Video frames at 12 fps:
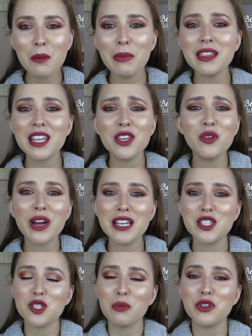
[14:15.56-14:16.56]
But thank you
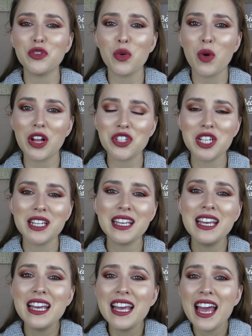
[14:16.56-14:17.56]
guys so much for watching,
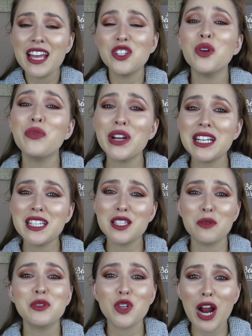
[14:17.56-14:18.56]
and don't forget to
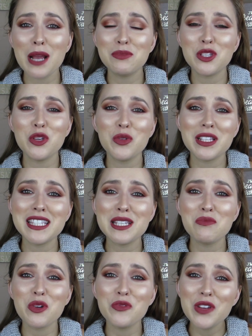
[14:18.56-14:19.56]
subscribe so you can
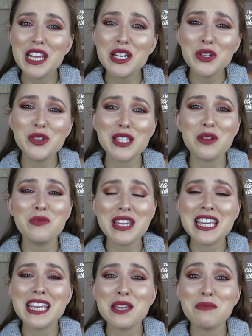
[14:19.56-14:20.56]
see more videos and we
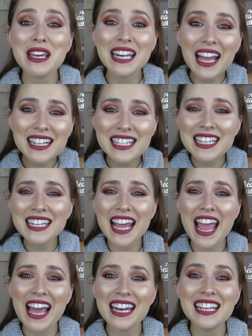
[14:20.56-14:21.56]
can keep connected,
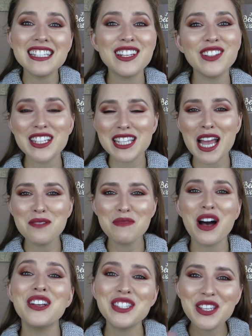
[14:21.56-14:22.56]
and until next
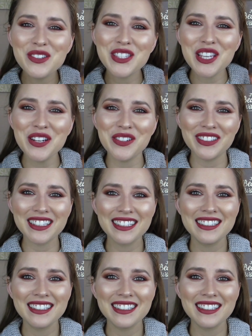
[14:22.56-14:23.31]
time, I'll see you soon.